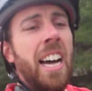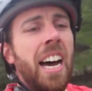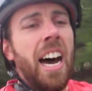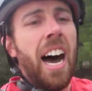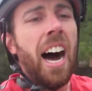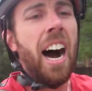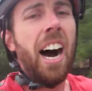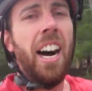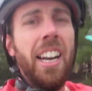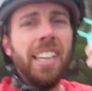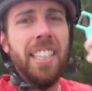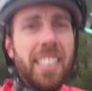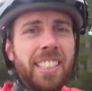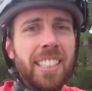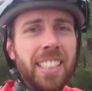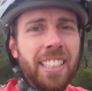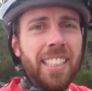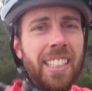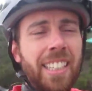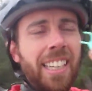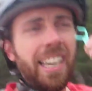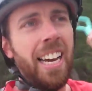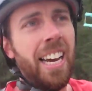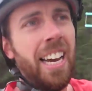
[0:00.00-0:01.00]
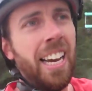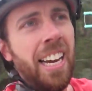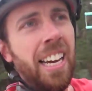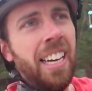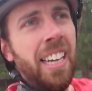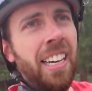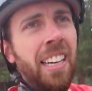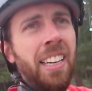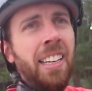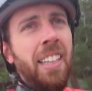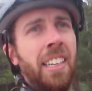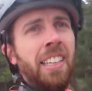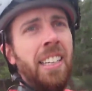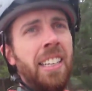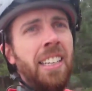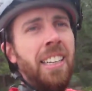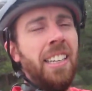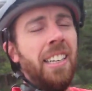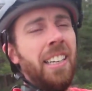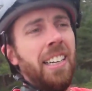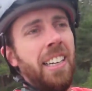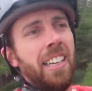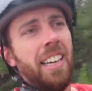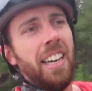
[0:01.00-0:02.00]
Honestly,
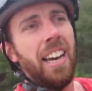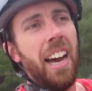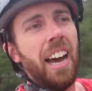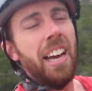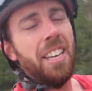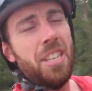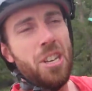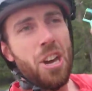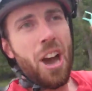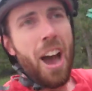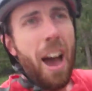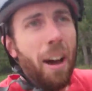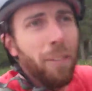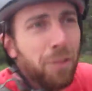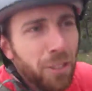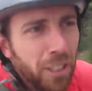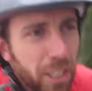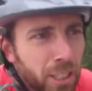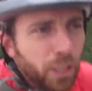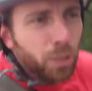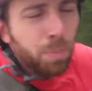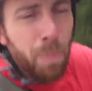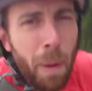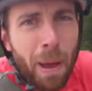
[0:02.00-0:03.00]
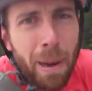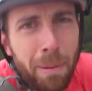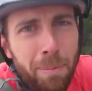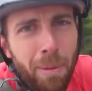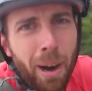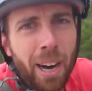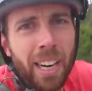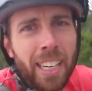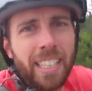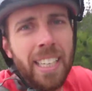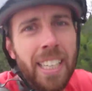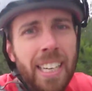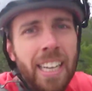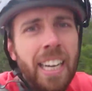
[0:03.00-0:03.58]
you have to spend money